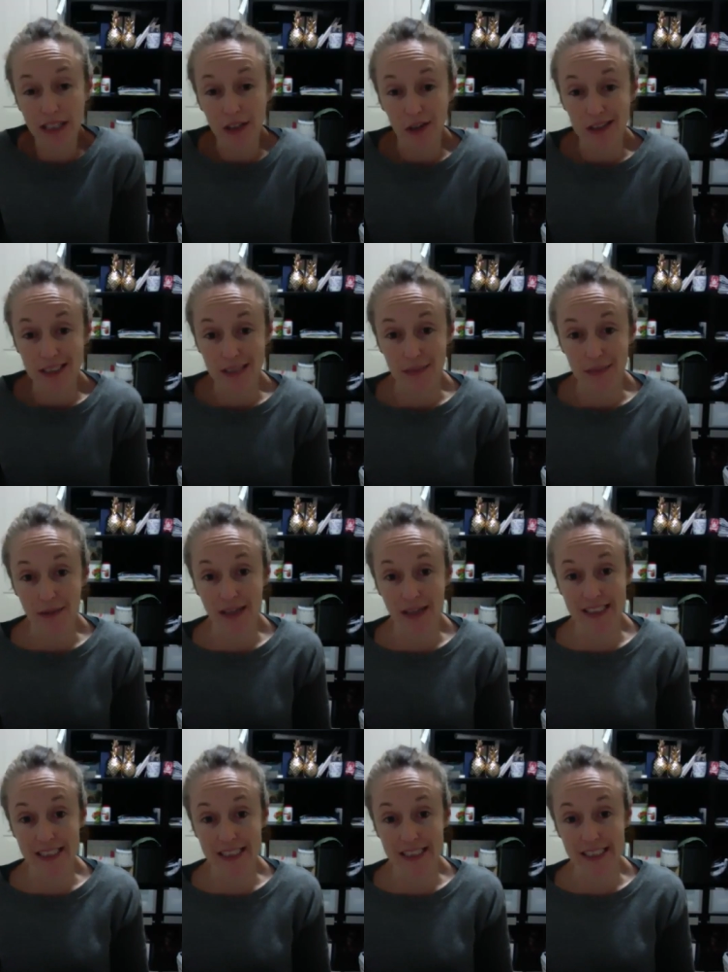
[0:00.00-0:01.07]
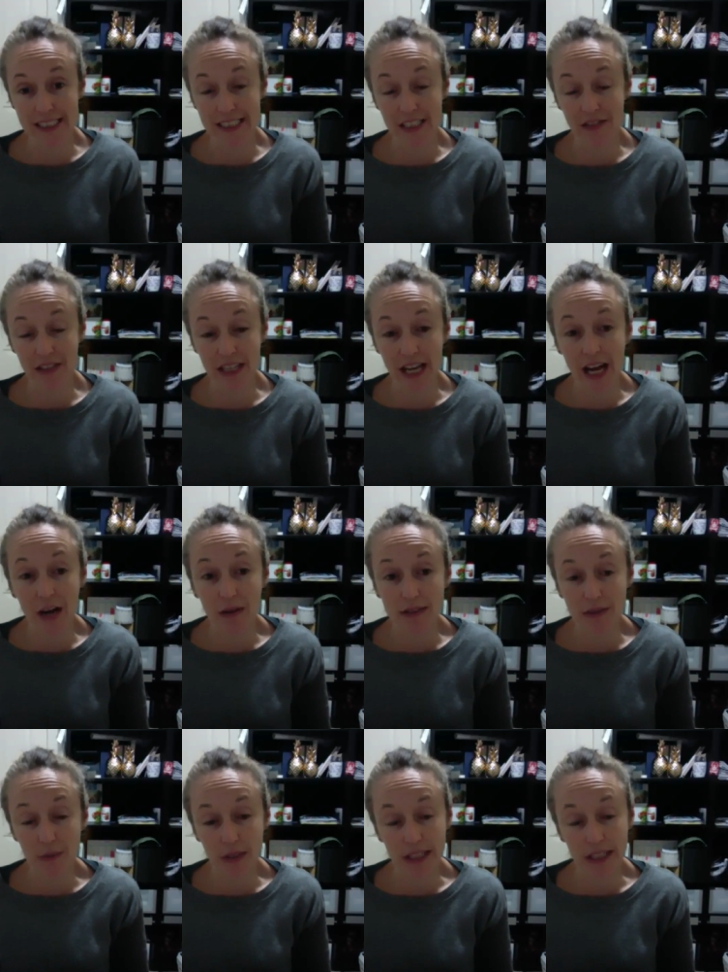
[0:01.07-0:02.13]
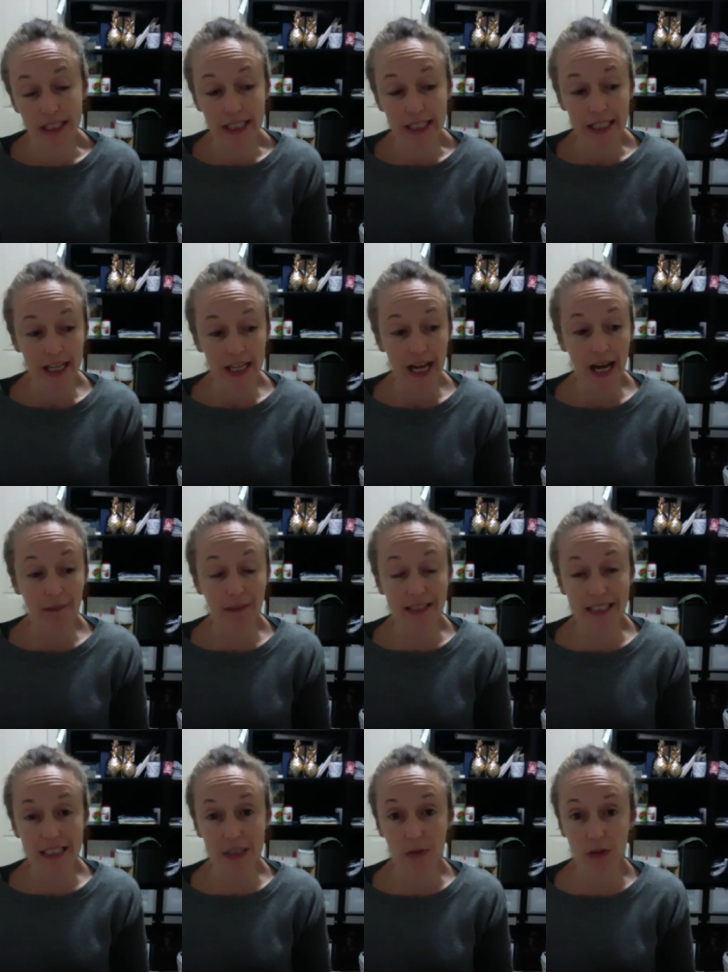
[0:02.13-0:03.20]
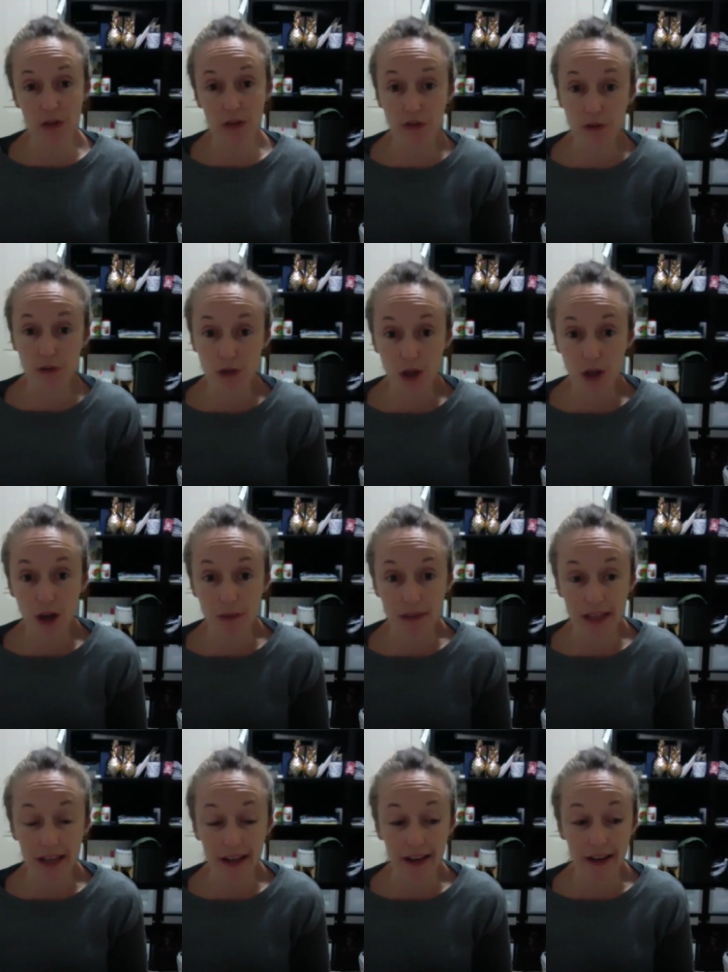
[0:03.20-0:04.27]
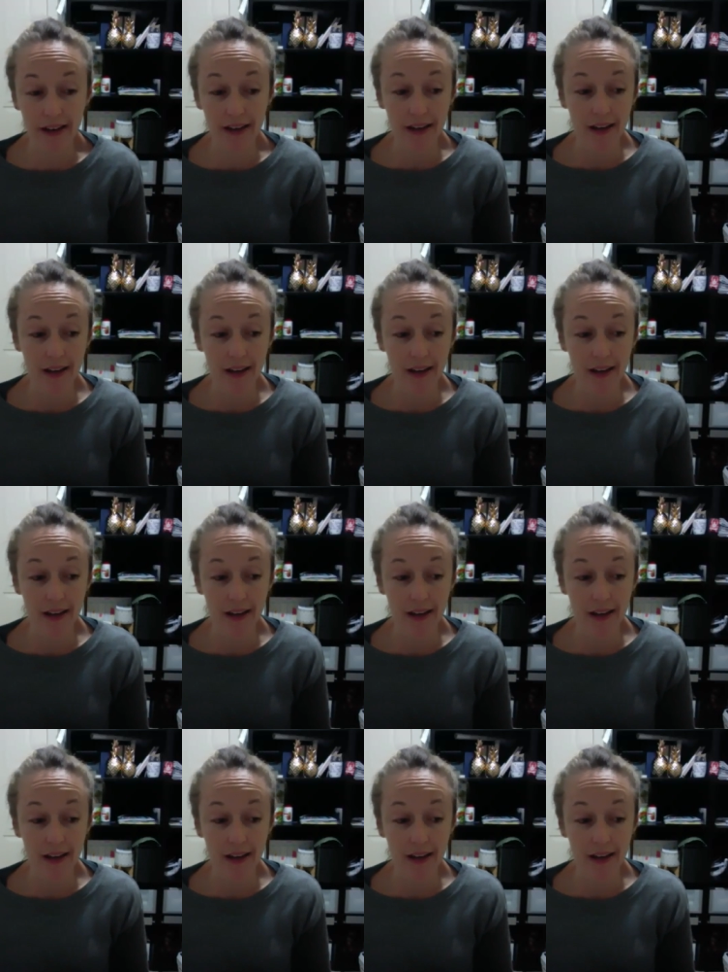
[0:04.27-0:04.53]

costing me about 60, 70 hours a week, and my kids were in full-time care.